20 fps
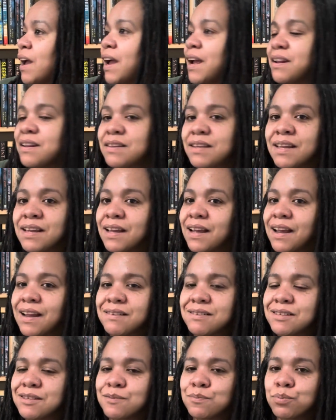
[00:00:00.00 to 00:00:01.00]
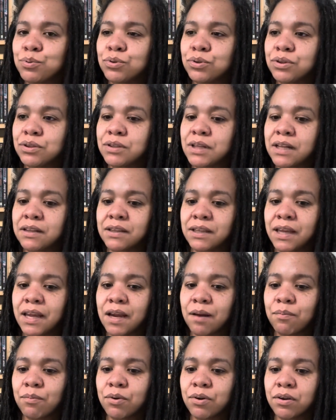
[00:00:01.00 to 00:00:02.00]
think I just pulled out the
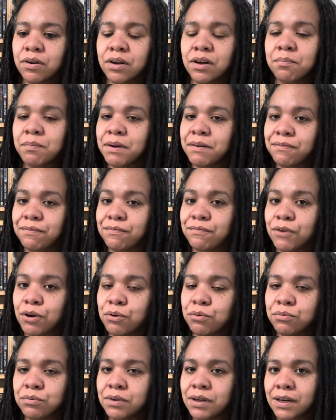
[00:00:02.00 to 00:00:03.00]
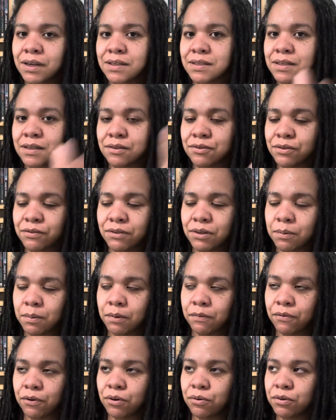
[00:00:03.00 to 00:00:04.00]
camera or my phone, because I do everything on my
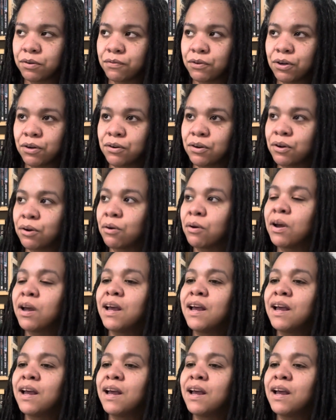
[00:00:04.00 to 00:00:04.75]
phone, if you don't know.